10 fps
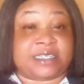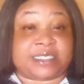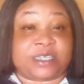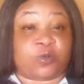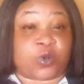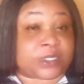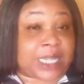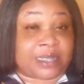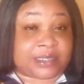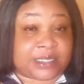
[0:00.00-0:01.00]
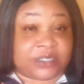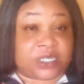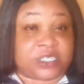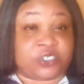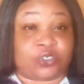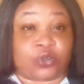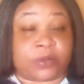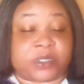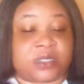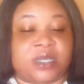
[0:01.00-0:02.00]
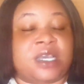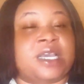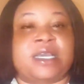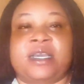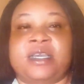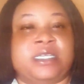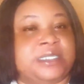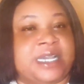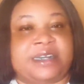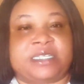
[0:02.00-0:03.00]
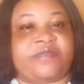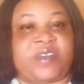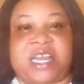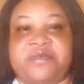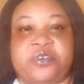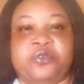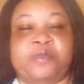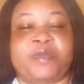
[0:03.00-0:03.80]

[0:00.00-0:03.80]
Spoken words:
thing was stand still, the thing dropped, is a red flag for you.